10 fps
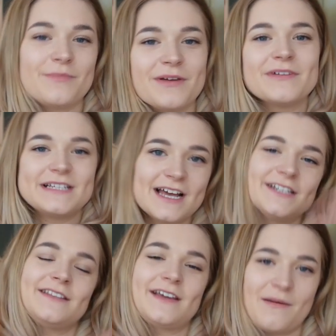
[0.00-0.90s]
So I've been
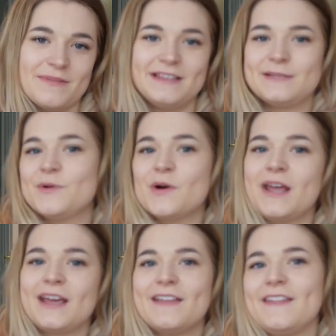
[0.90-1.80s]
researching the company this
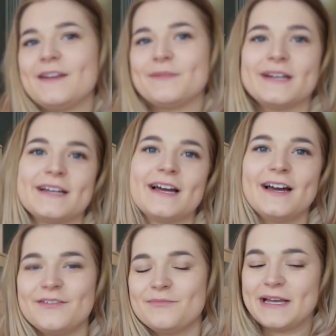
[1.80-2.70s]
morning, and then I'm gonna
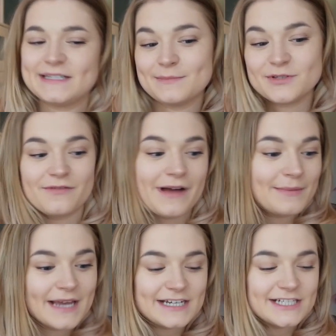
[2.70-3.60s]
kind of make some sort of
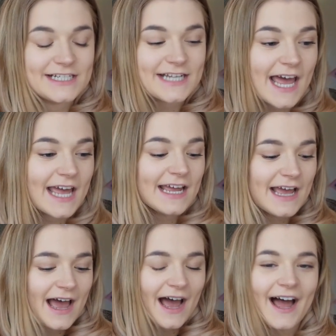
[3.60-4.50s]
application today.
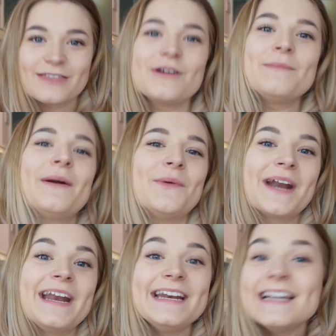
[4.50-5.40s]
I thought you might
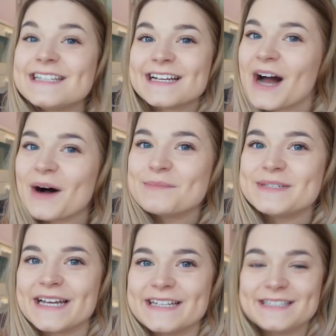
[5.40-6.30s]
want a knitting
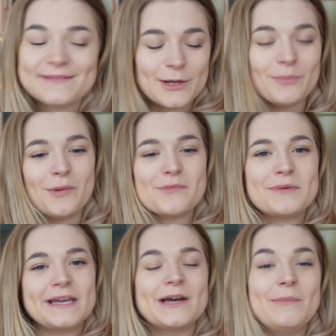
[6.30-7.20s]
update. You
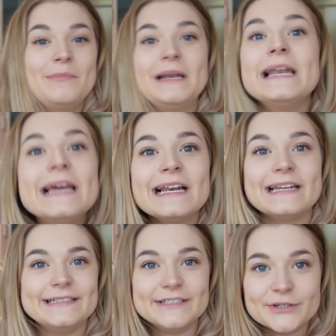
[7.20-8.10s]
probably
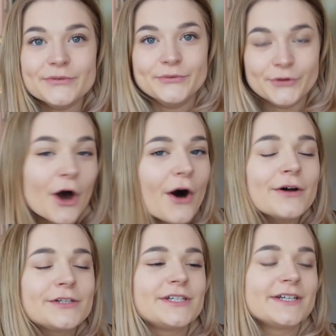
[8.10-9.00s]
completely do
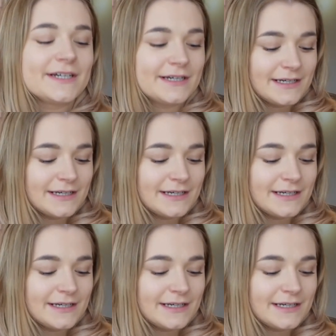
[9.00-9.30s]
not.